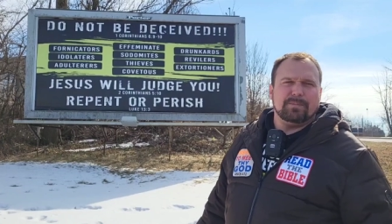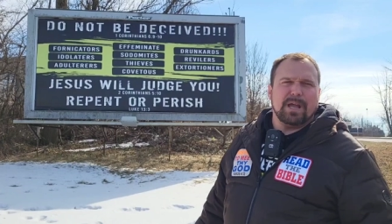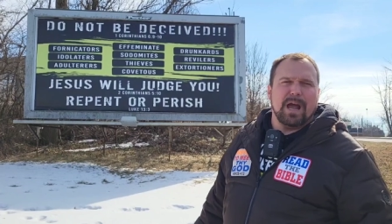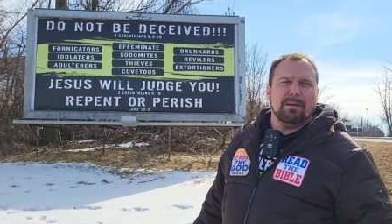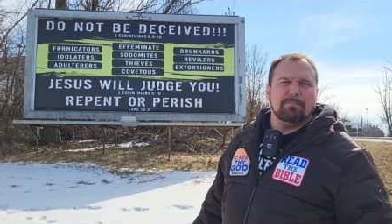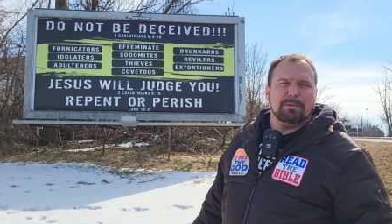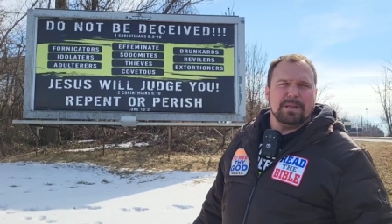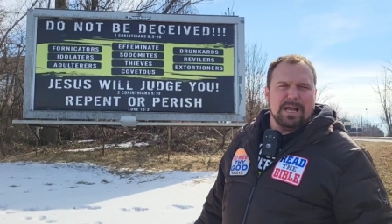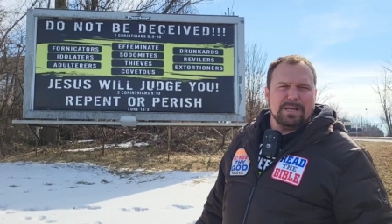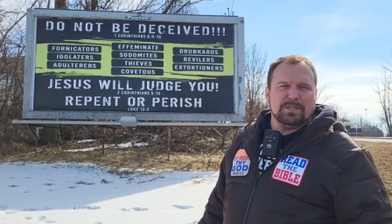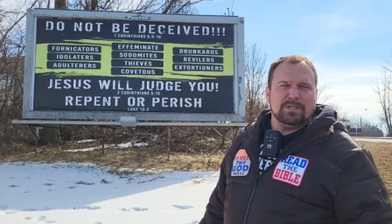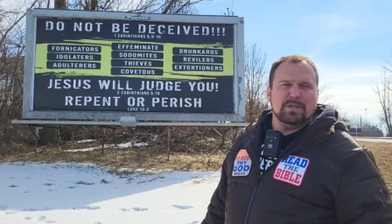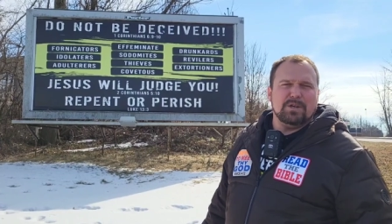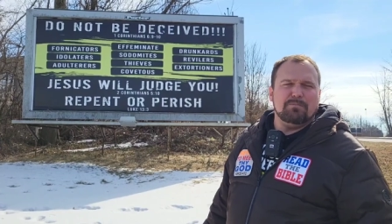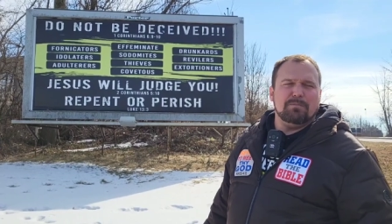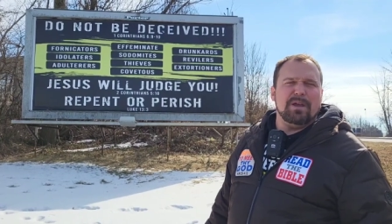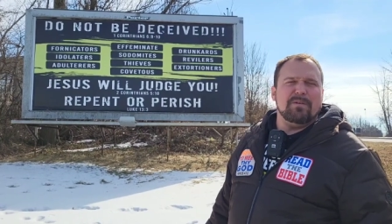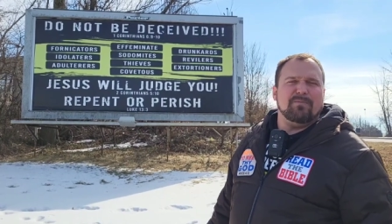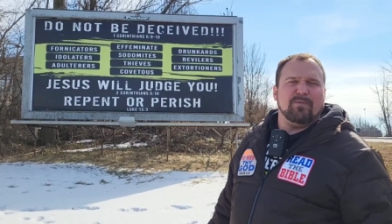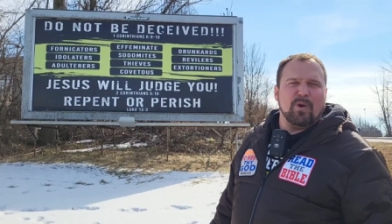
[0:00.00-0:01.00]
God bless
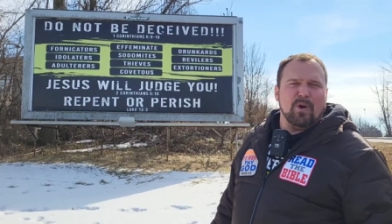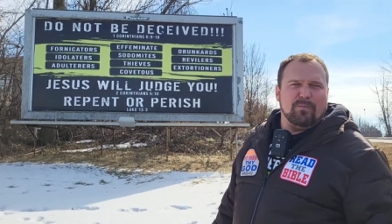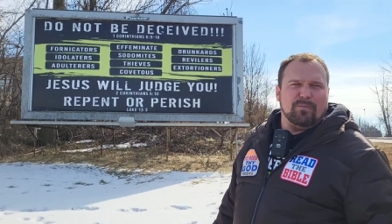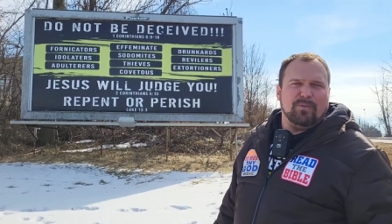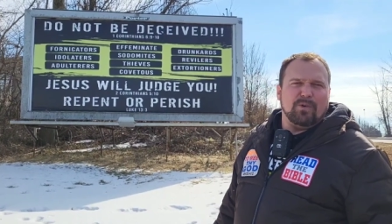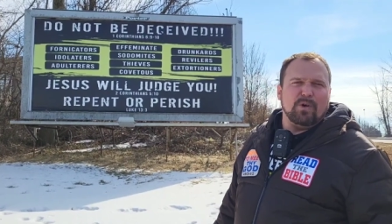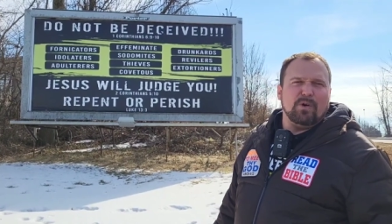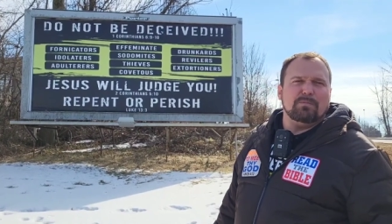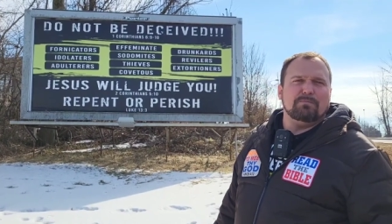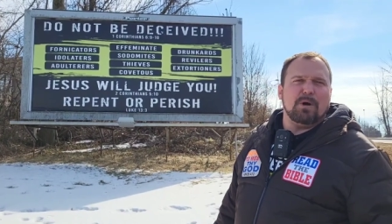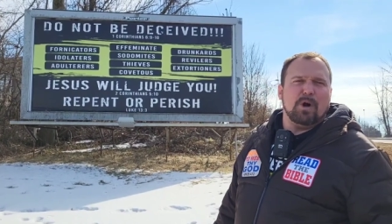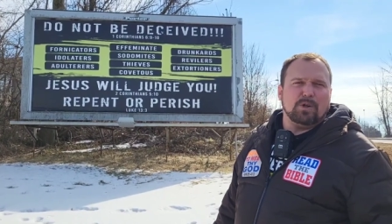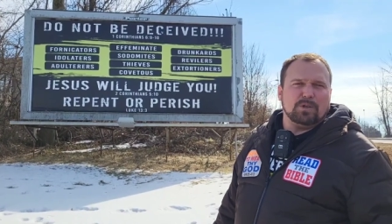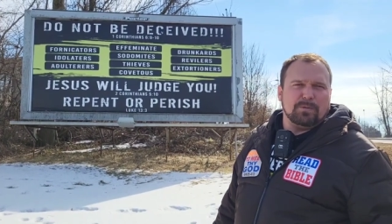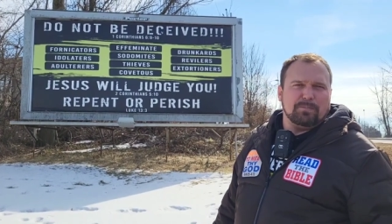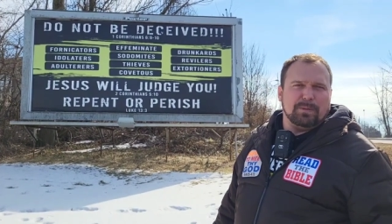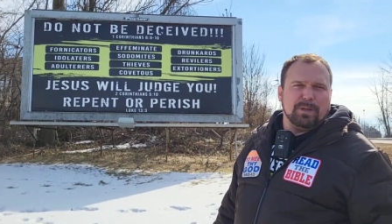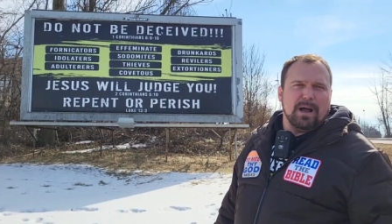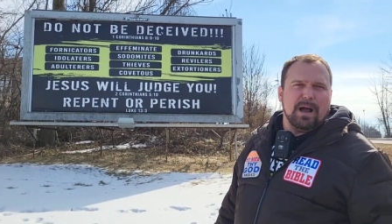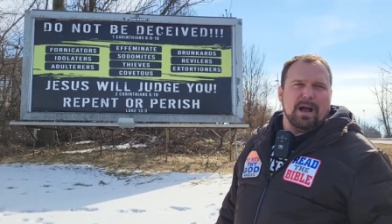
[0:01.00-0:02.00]
you. Be fruitful and
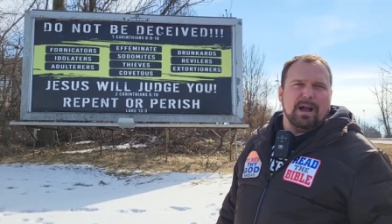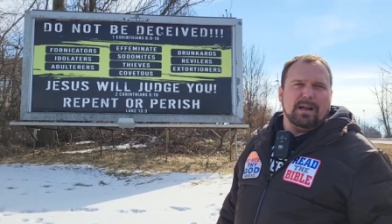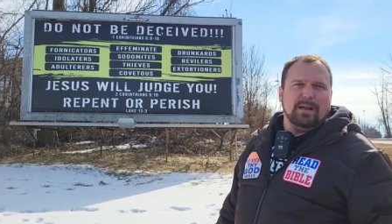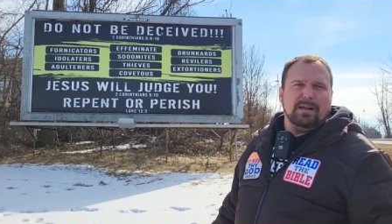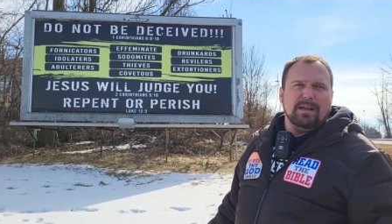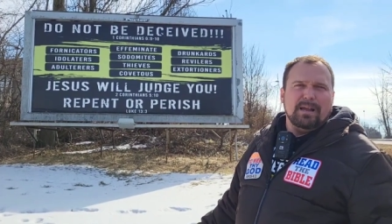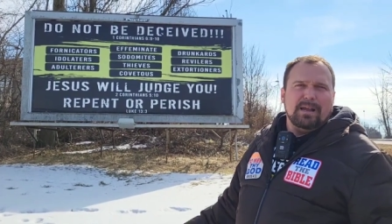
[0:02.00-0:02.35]
multiply.